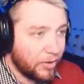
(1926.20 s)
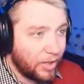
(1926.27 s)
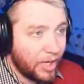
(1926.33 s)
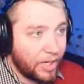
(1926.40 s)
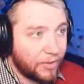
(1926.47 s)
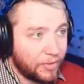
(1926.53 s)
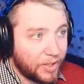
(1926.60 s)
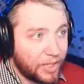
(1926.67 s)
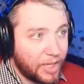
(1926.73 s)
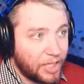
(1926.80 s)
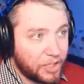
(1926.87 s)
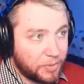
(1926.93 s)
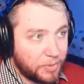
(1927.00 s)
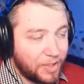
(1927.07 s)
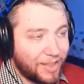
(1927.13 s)
line of
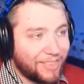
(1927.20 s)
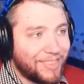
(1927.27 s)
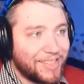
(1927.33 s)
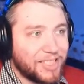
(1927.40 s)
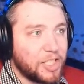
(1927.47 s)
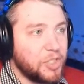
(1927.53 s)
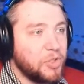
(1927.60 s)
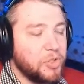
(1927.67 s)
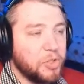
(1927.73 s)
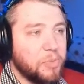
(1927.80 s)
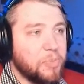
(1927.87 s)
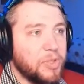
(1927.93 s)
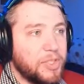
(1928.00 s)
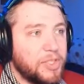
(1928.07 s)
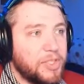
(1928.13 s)
engagement. This is usually
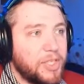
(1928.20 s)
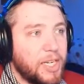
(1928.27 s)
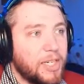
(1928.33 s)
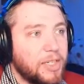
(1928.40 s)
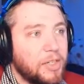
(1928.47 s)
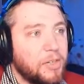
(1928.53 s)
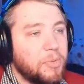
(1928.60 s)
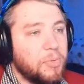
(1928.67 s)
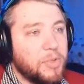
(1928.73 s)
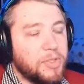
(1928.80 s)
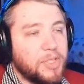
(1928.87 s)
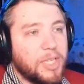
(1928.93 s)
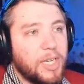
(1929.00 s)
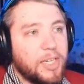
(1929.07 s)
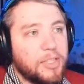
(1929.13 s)
pretty standard,
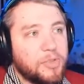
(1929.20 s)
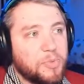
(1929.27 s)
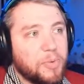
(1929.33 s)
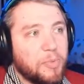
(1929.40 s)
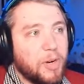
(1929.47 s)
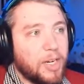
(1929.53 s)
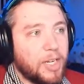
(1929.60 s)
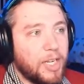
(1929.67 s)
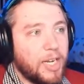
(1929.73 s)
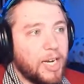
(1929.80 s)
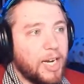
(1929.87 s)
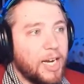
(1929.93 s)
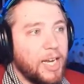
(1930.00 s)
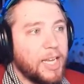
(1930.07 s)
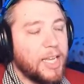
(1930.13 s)
once again, because we're marking
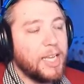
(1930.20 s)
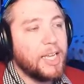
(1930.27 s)
high.